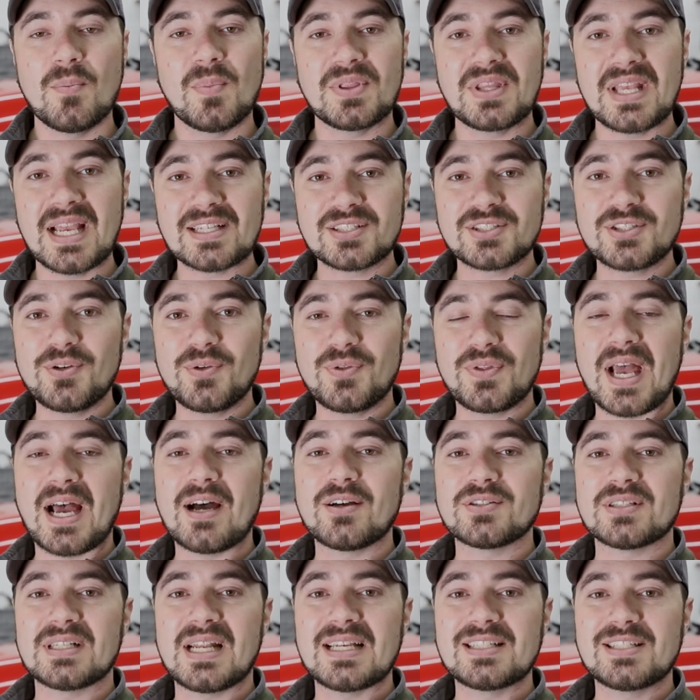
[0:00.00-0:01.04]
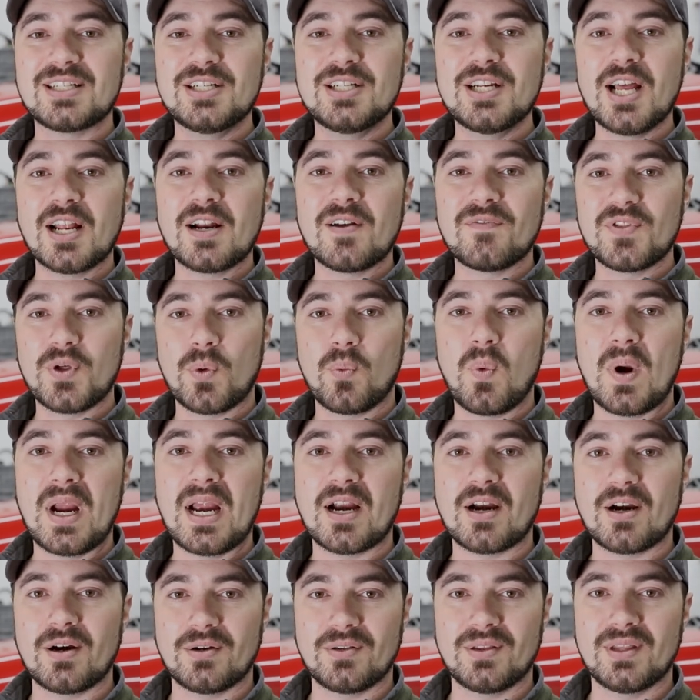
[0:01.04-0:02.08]
but the S2000 has none of the
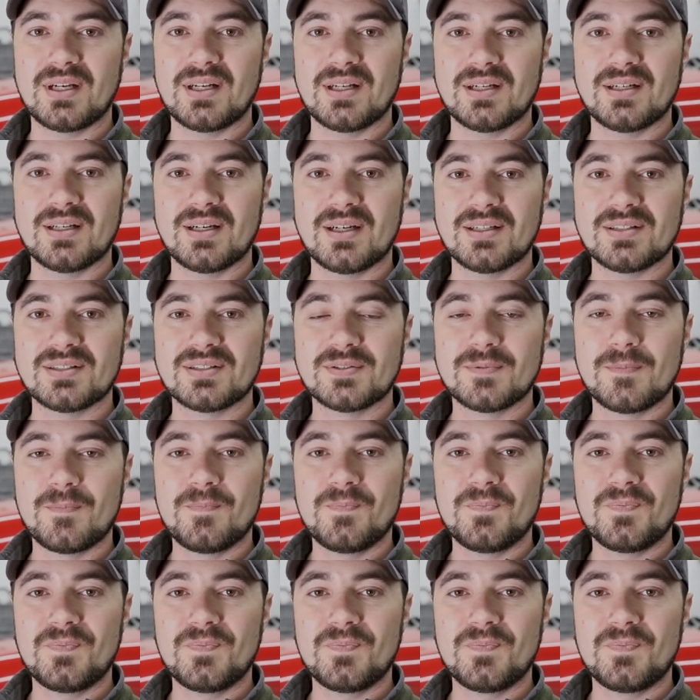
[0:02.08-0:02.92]
wear that it does.